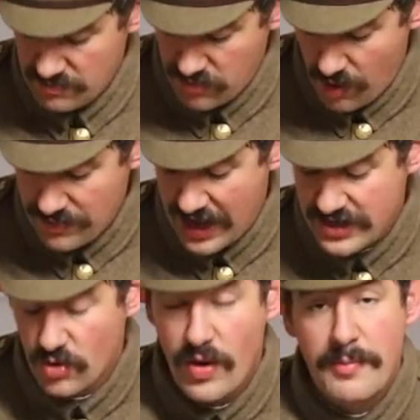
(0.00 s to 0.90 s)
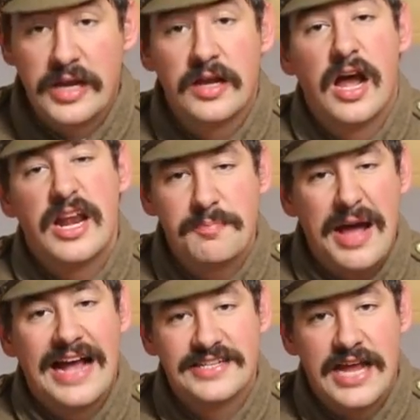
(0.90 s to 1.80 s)
Pop that in your webbing and it
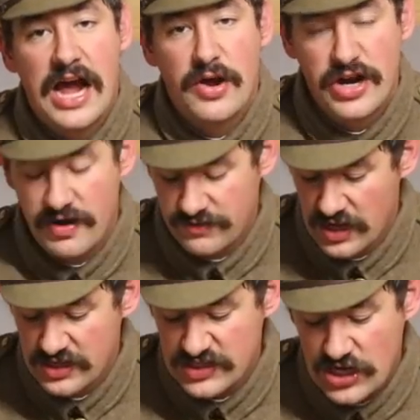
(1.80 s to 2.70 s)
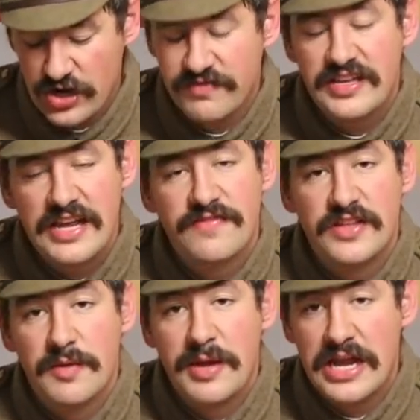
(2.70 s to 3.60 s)
packs it out enough to kind of give
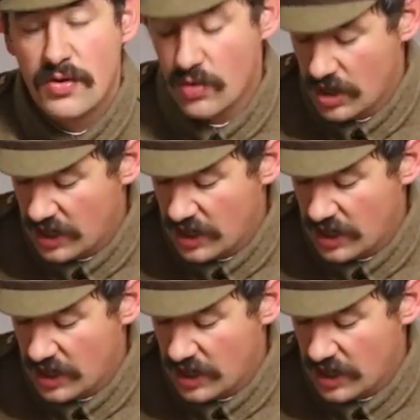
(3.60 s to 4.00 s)
the appeal,